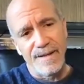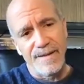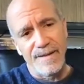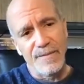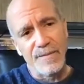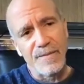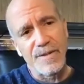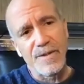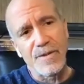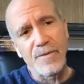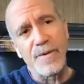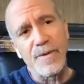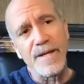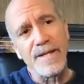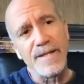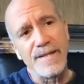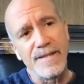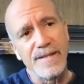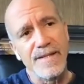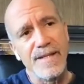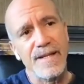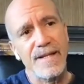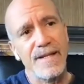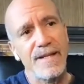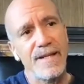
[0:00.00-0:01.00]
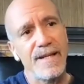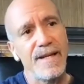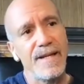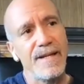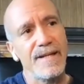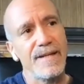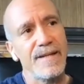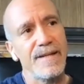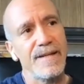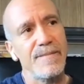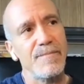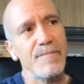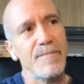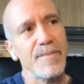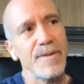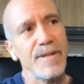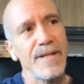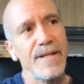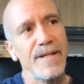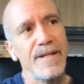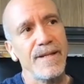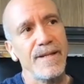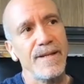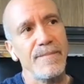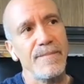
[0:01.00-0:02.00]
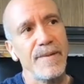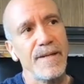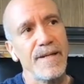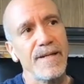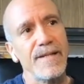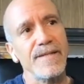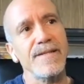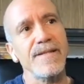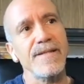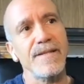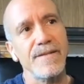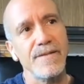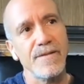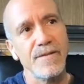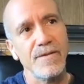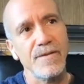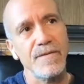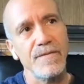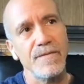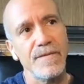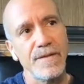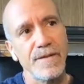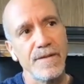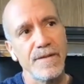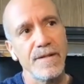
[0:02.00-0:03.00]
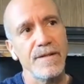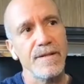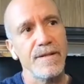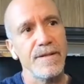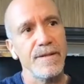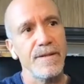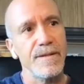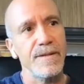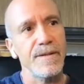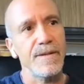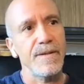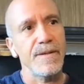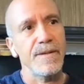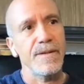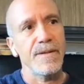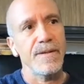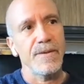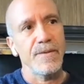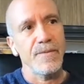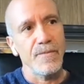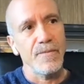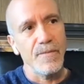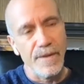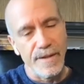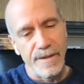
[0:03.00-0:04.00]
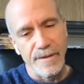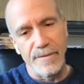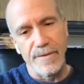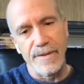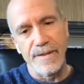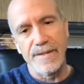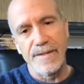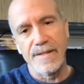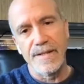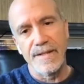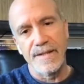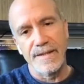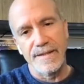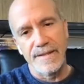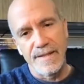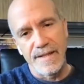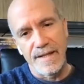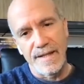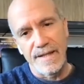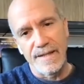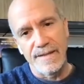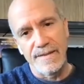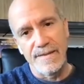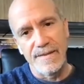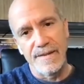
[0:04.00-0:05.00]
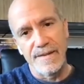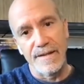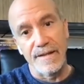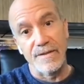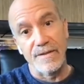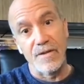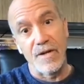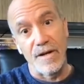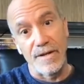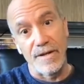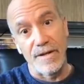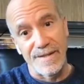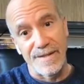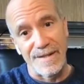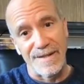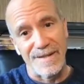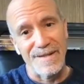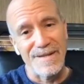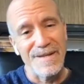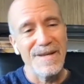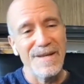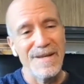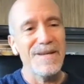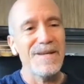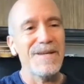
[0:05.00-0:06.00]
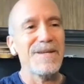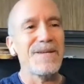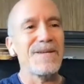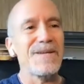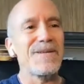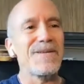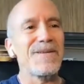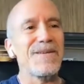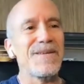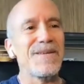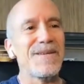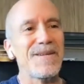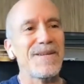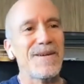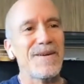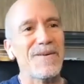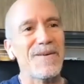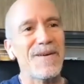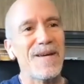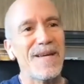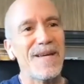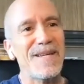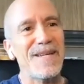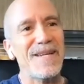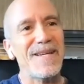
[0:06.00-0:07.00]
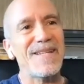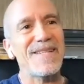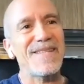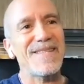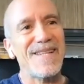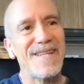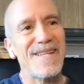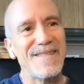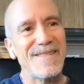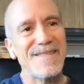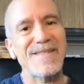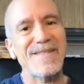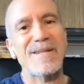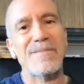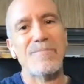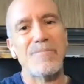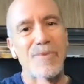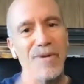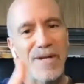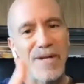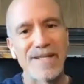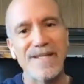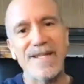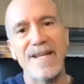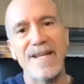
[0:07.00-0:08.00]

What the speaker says: What's great is that it completely, because it is so physically rigorous and intense and exhausting, it tends to break